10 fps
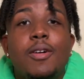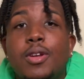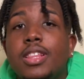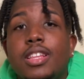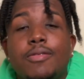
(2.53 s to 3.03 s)
with
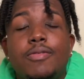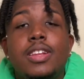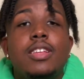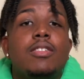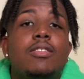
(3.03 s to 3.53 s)
another
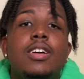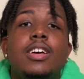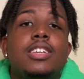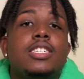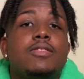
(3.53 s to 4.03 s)
video.
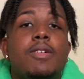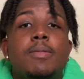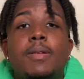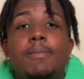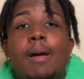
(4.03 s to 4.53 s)
This one's
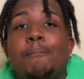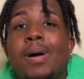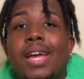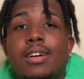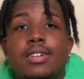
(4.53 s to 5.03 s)
about to be a
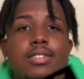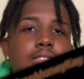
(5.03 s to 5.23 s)
banger.